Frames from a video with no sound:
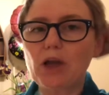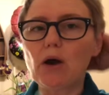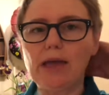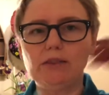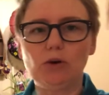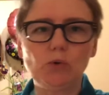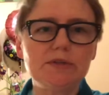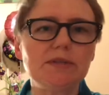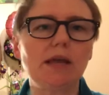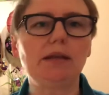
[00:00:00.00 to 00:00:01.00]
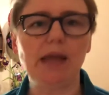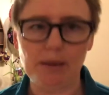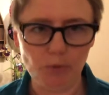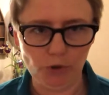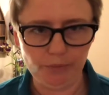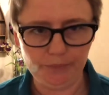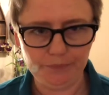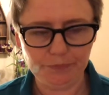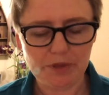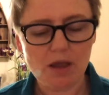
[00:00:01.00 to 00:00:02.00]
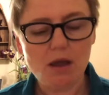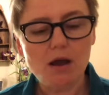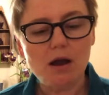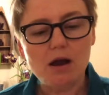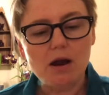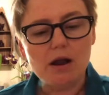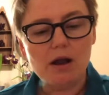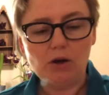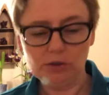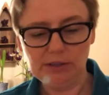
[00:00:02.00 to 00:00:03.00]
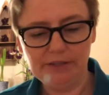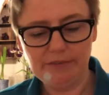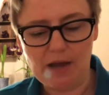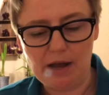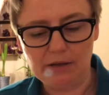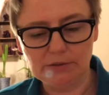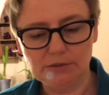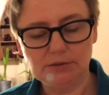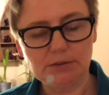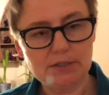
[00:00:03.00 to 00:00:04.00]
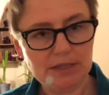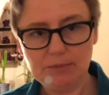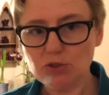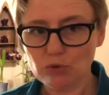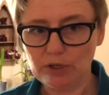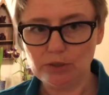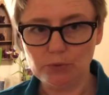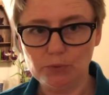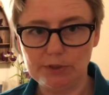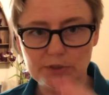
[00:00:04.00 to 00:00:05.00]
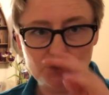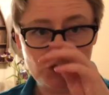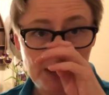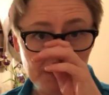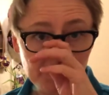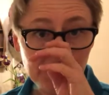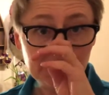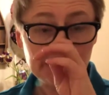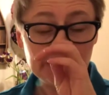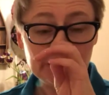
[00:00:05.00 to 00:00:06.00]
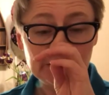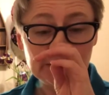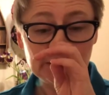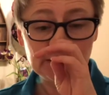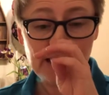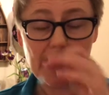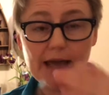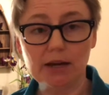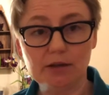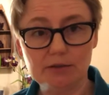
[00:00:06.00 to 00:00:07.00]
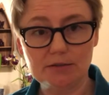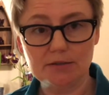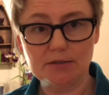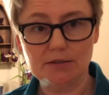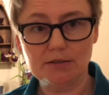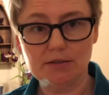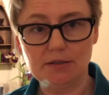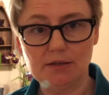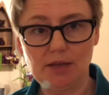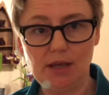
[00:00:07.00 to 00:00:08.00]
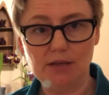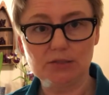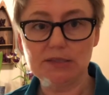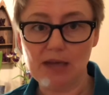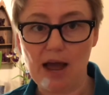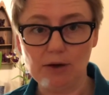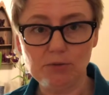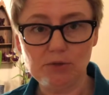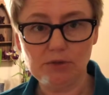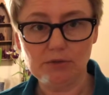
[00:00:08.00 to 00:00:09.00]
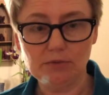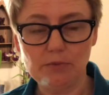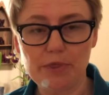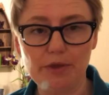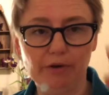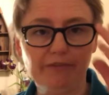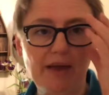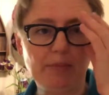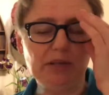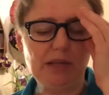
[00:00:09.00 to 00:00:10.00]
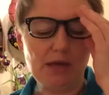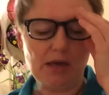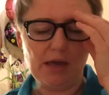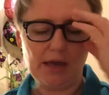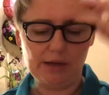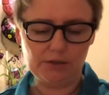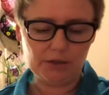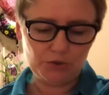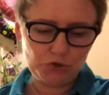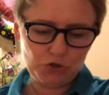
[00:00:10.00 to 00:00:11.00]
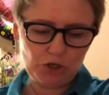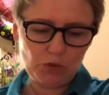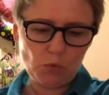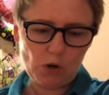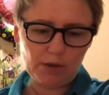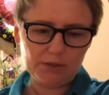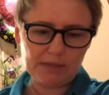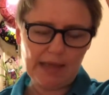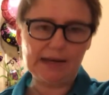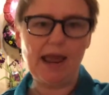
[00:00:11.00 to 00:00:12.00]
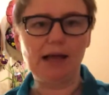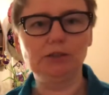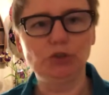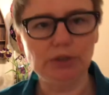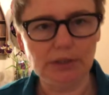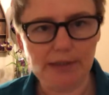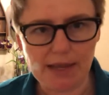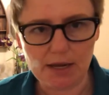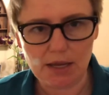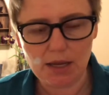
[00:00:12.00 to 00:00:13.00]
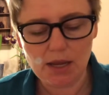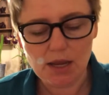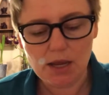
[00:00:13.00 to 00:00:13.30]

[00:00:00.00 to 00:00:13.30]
Okay, there was a neighbor who lived on the same street with Jem, Atticus, and Scout with their family, and she was an elderly lady,